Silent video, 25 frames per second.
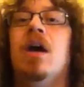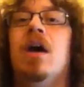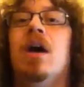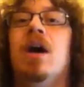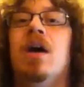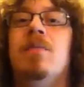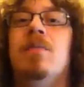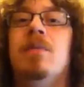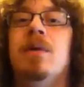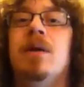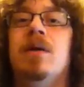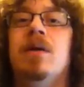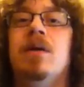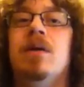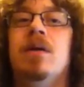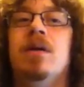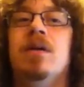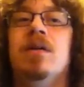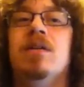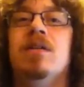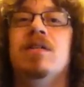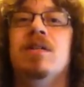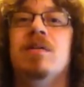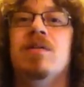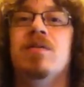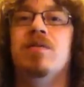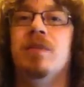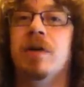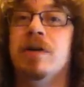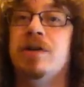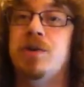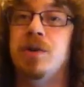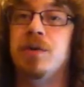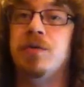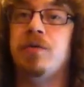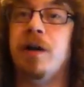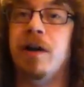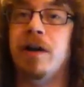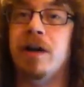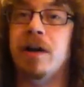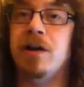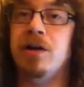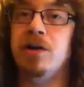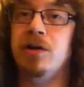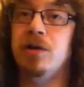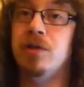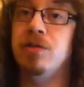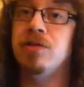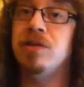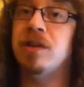Virtua Fighter
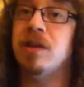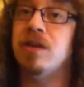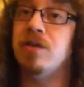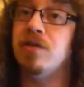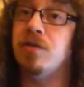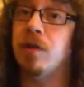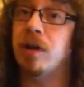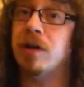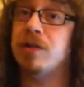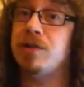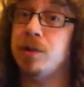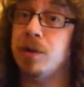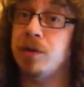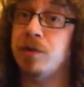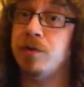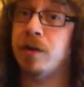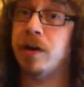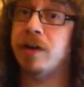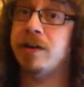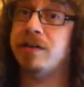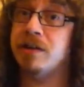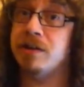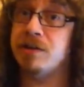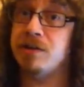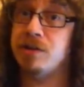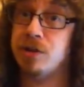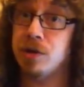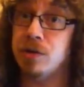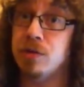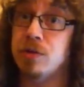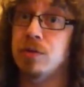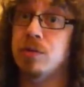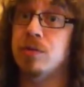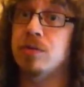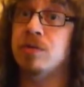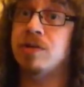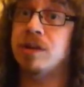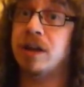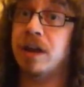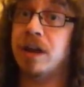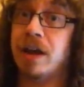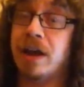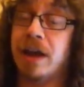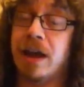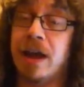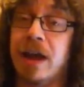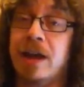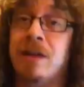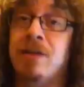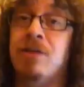using Virtua Fighter 2's
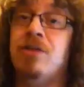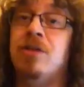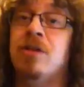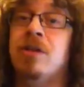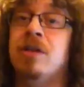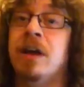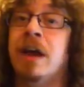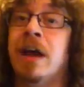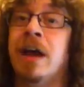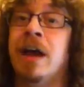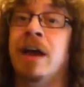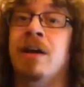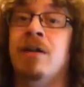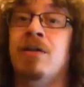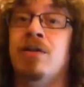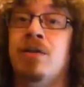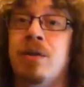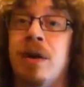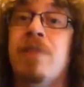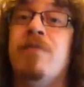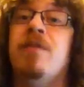engine and